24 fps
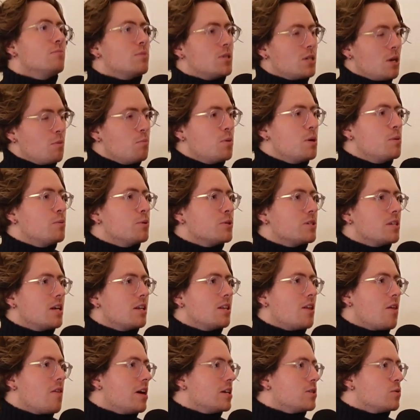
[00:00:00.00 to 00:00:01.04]
Some people
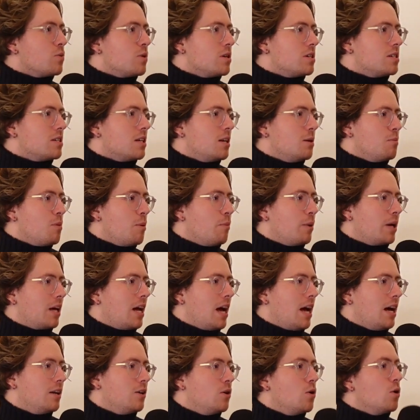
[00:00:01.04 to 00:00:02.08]
say that that's where cinema
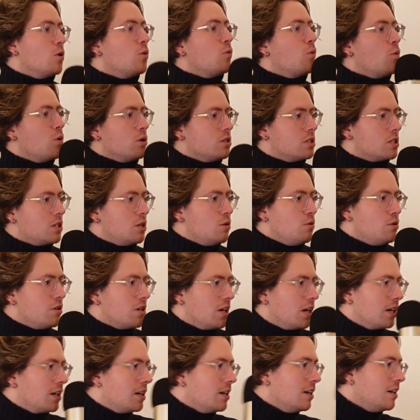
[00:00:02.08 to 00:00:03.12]
began. What do you
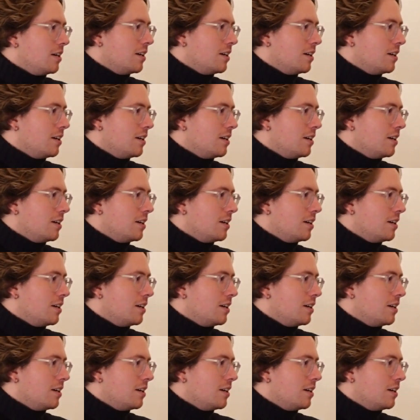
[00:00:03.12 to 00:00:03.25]
think?